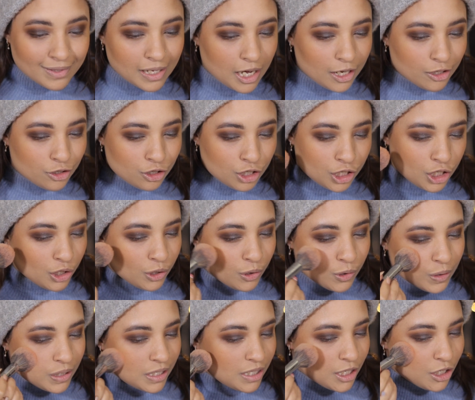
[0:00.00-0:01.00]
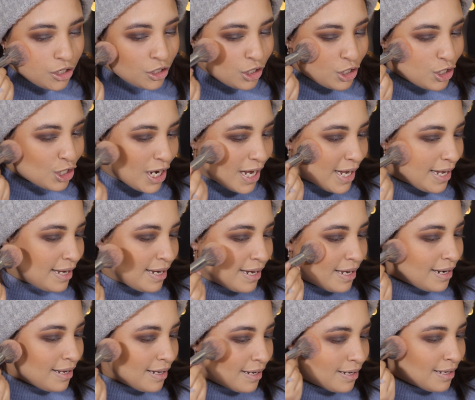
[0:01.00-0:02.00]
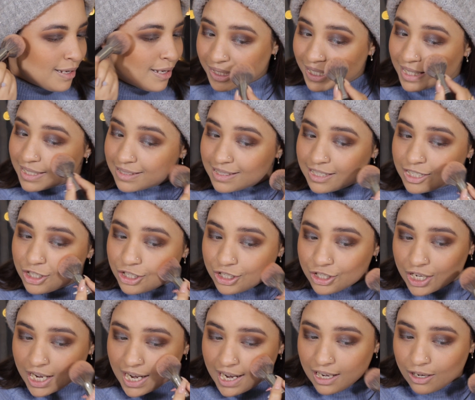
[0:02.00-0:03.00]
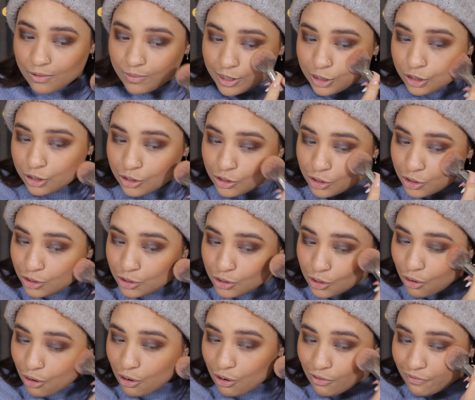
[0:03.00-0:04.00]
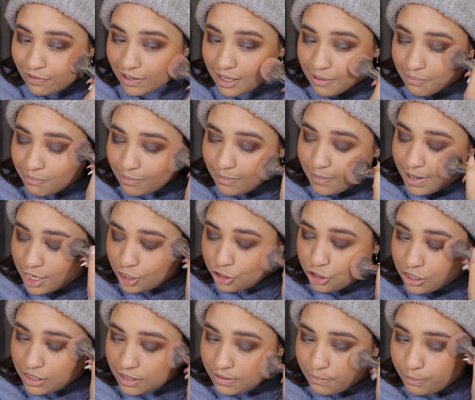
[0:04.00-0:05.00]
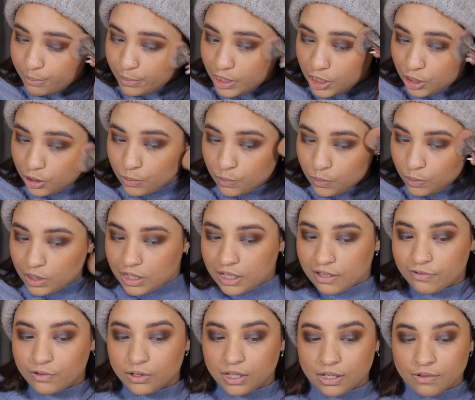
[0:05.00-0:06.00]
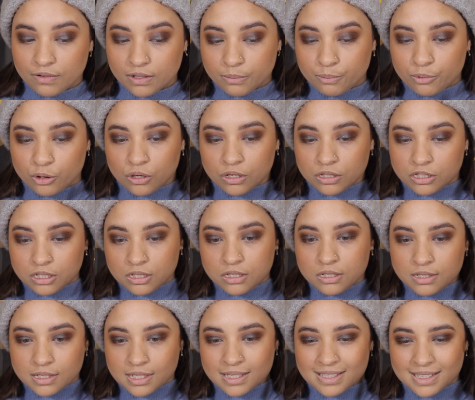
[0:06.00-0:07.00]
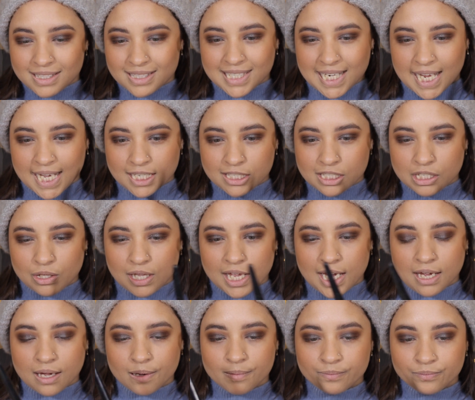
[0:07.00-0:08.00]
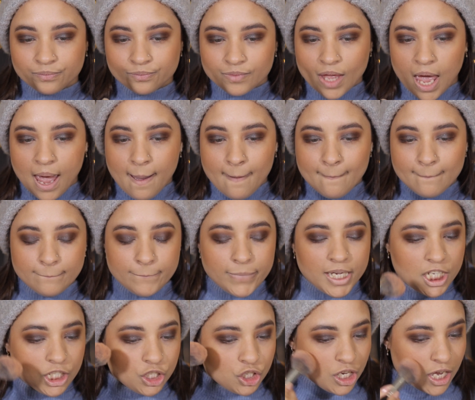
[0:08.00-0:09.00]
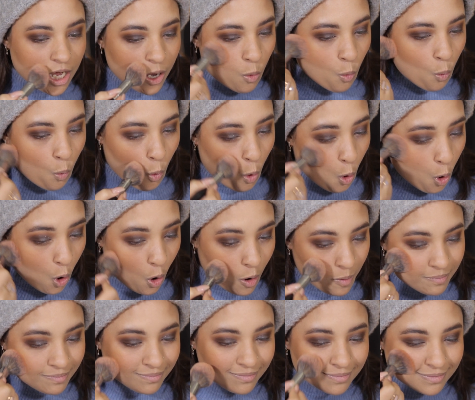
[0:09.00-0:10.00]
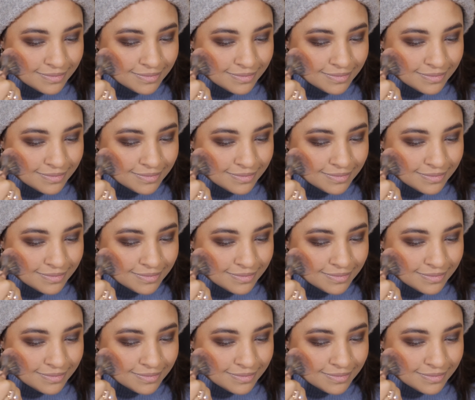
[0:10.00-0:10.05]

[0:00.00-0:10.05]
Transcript: It shows the shade because the shade will sort of like mesh in beautifully with the bronzer since it's like so like peachy and warm.